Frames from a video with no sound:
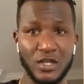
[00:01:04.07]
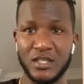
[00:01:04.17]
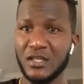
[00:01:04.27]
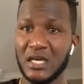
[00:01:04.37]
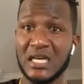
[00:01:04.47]

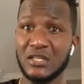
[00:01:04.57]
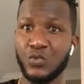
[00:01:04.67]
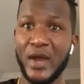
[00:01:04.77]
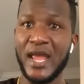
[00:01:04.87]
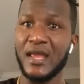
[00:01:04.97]
in a good
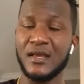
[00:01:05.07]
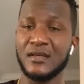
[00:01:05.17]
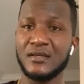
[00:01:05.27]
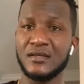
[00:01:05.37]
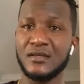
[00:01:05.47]
way,
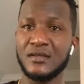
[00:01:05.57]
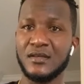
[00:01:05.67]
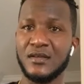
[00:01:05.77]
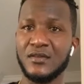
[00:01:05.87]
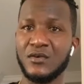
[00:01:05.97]

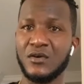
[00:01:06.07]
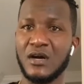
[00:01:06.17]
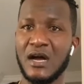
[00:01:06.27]
you know,